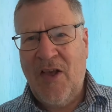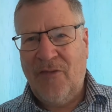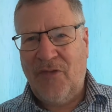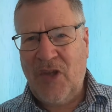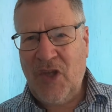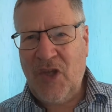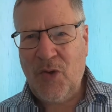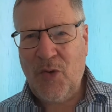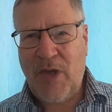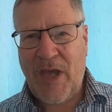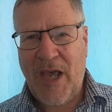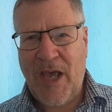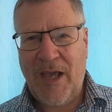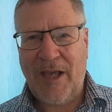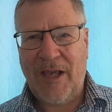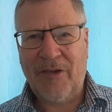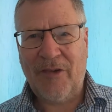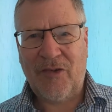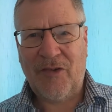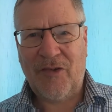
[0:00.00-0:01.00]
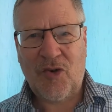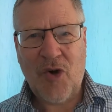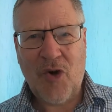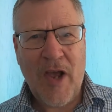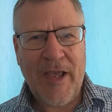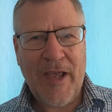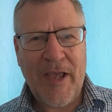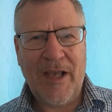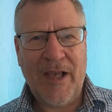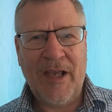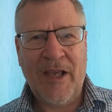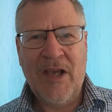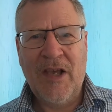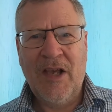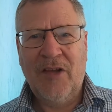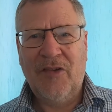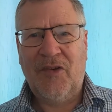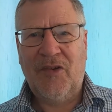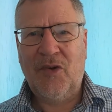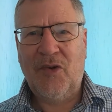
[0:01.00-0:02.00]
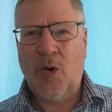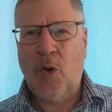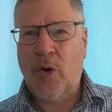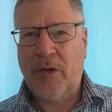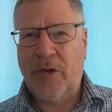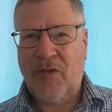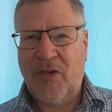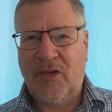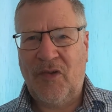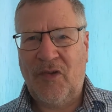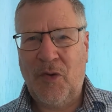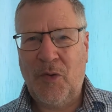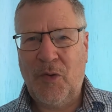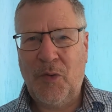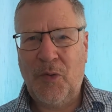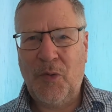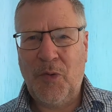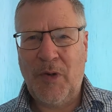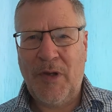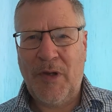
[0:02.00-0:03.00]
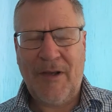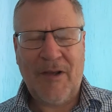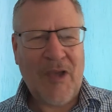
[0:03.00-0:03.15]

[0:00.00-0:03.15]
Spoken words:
The UK is trying to